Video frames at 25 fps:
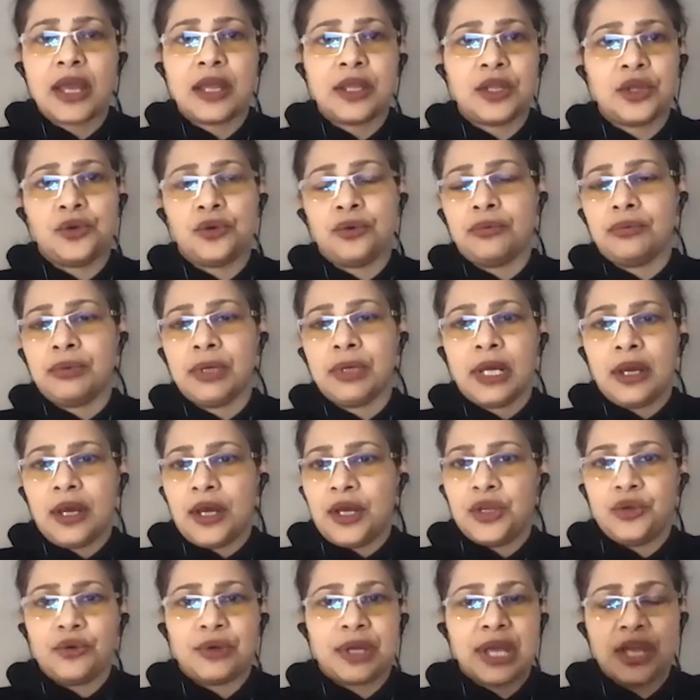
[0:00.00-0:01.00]
You
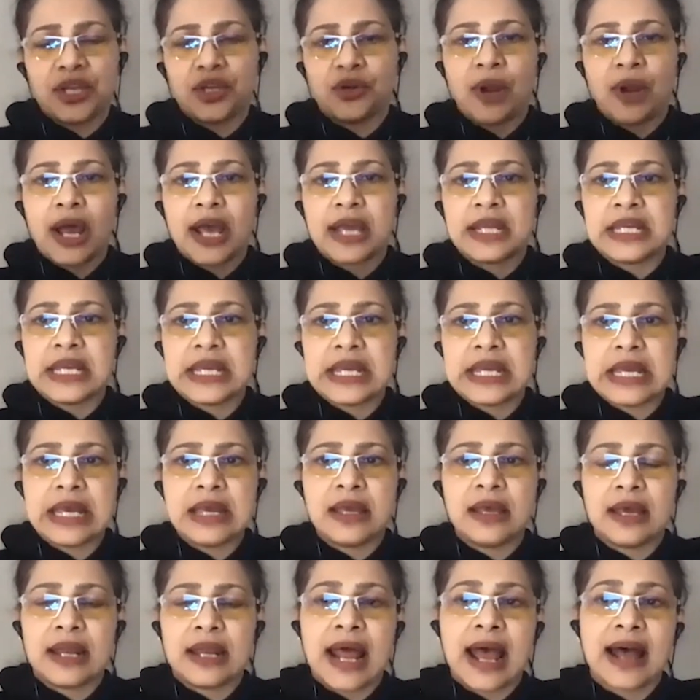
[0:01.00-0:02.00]
you get your IDE,
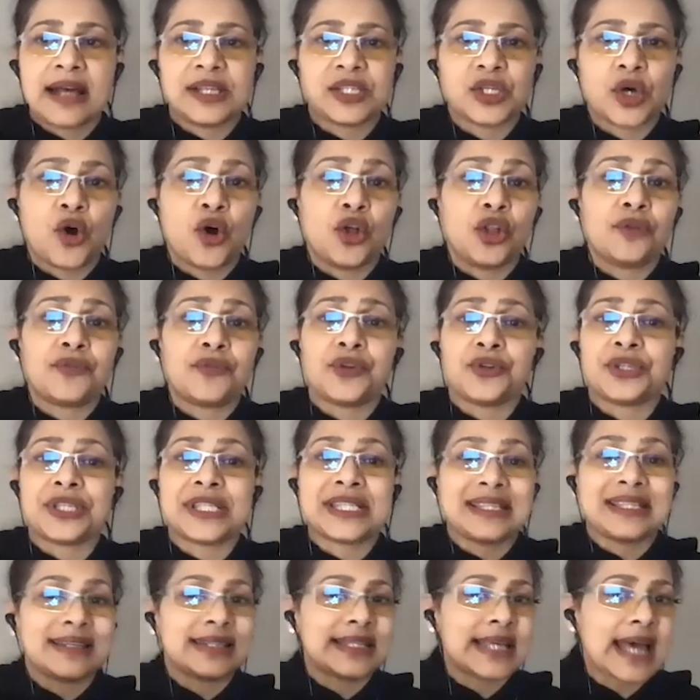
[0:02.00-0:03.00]
it has all of your
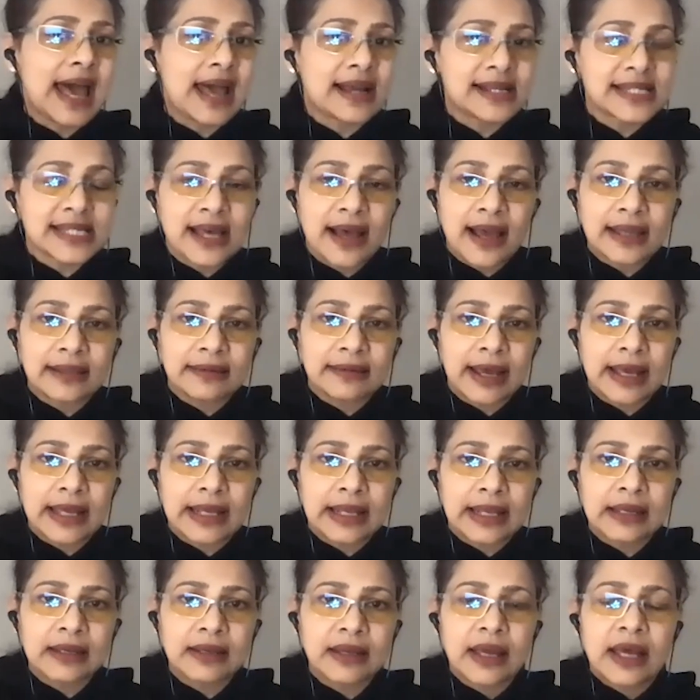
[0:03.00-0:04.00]
syntax
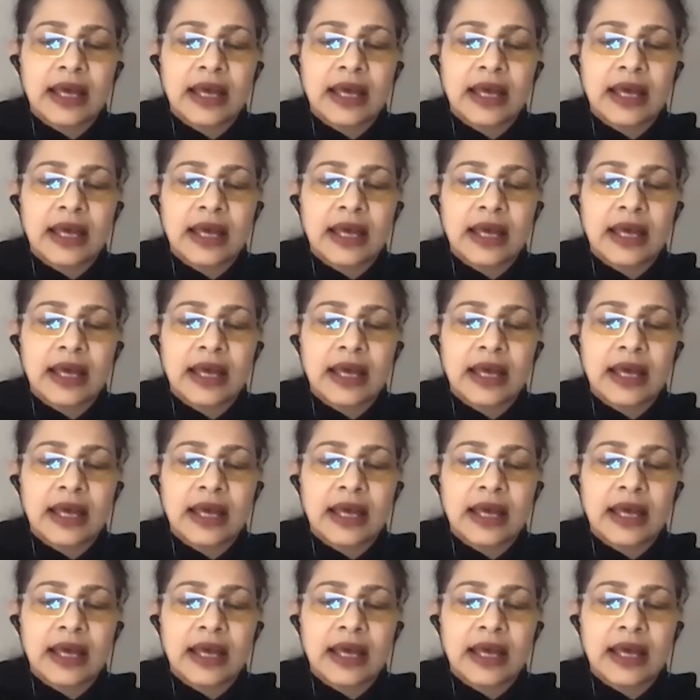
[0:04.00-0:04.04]
highlighting.